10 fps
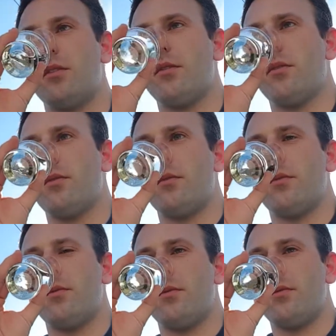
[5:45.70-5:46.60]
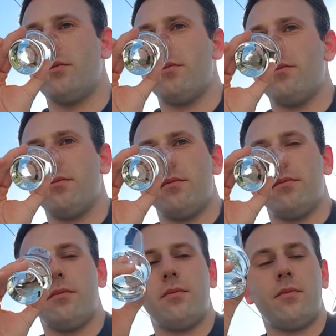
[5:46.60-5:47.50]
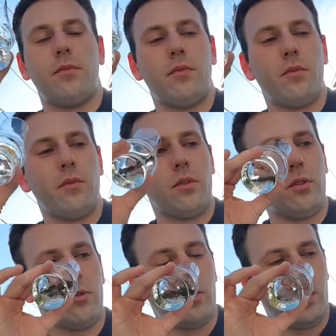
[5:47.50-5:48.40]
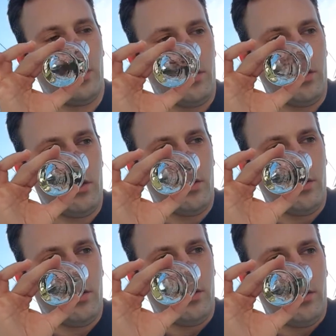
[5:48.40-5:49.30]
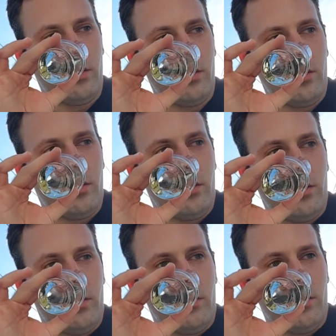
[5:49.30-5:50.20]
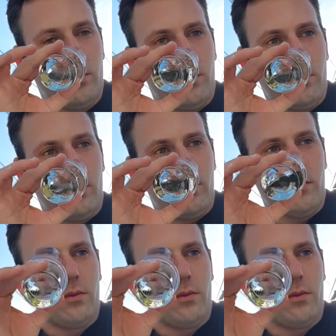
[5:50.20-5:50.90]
Nothing is said.